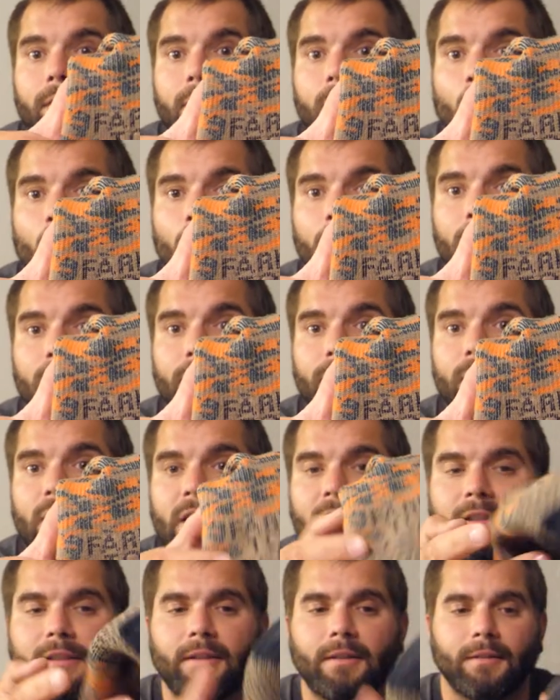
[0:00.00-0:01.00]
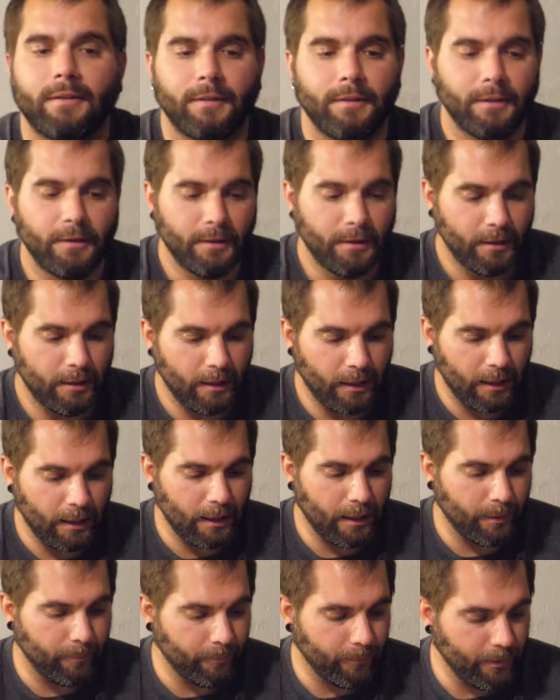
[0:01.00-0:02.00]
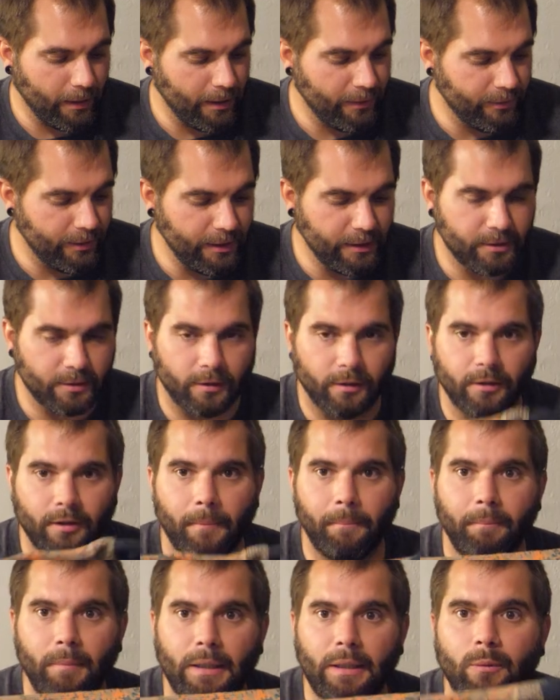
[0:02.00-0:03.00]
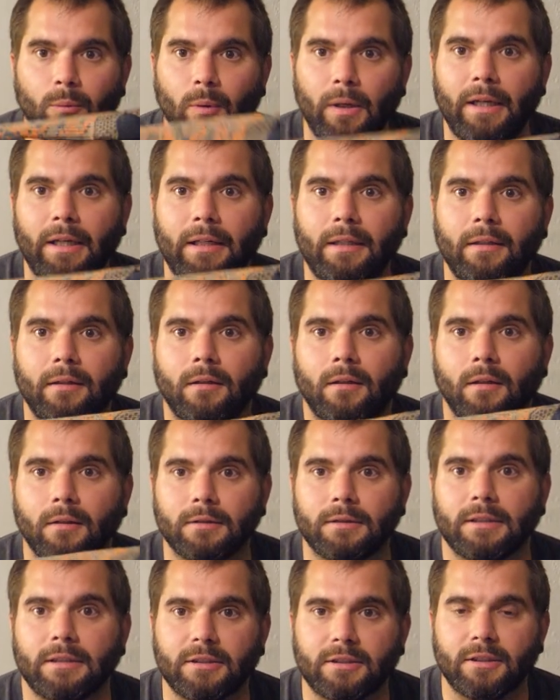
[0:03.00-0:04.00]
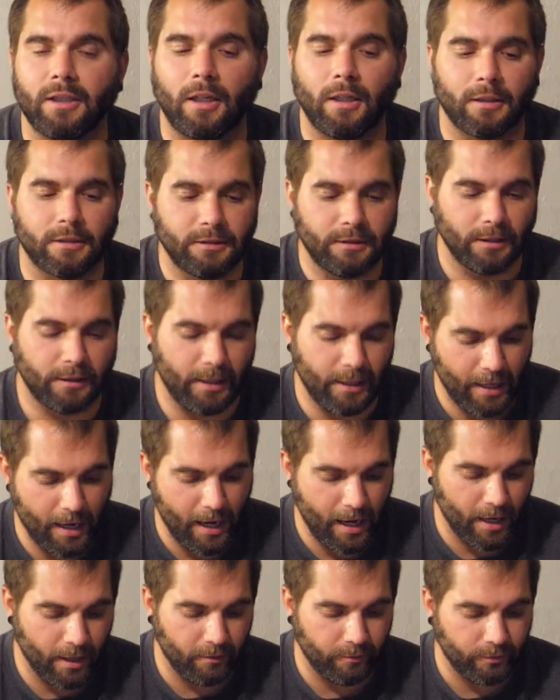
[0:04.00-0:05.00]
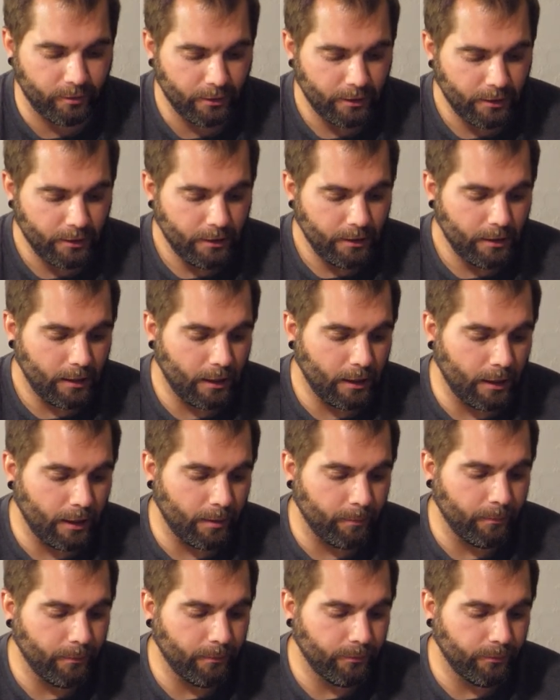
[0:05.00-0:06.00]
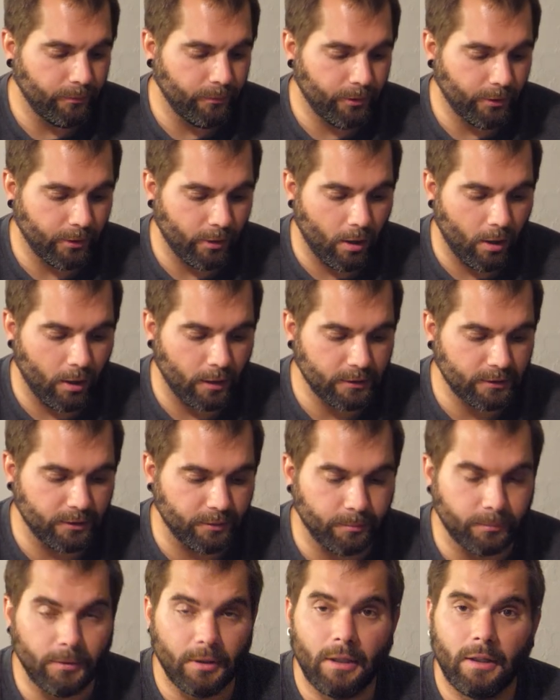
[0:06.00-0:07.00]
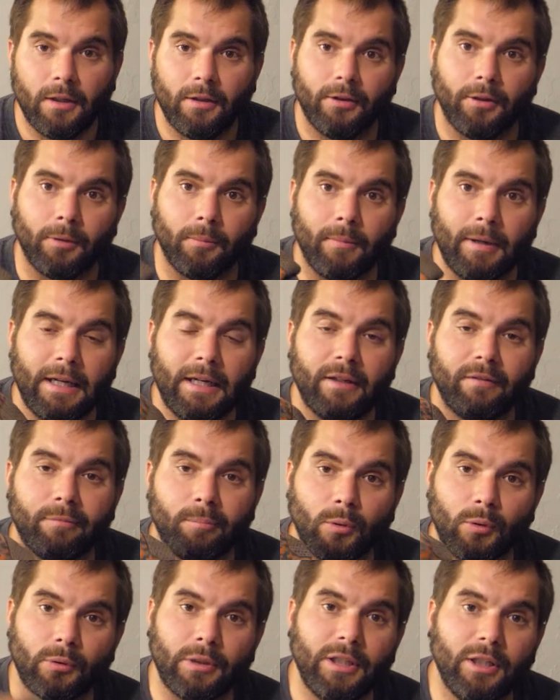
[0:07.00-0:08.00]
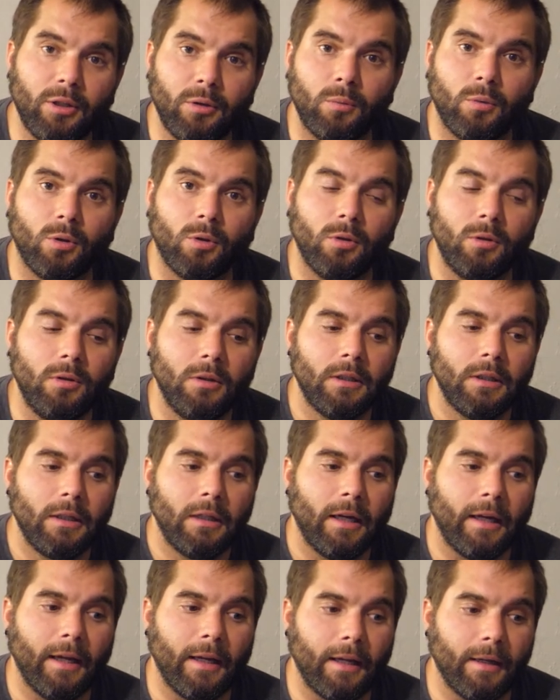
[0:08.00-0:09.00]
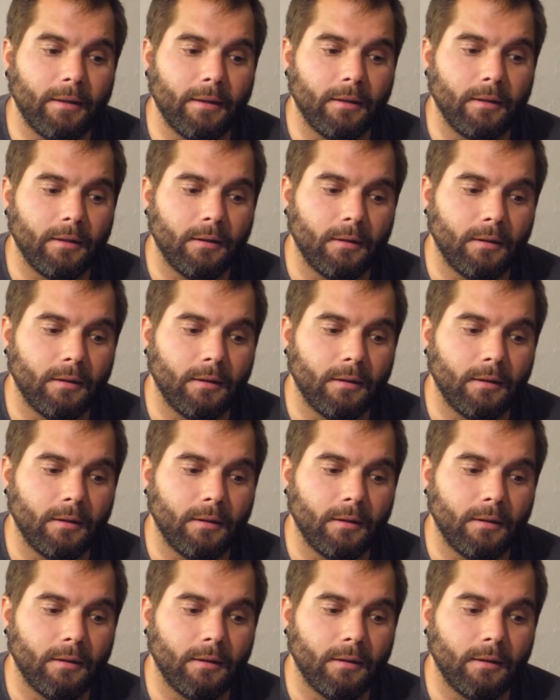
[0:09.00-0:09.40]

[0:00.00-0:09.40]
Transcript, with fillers: Farm to Feet. Um, and these are the midweight hunting socks that they have. Um, they're awesome. They're made of merino wool and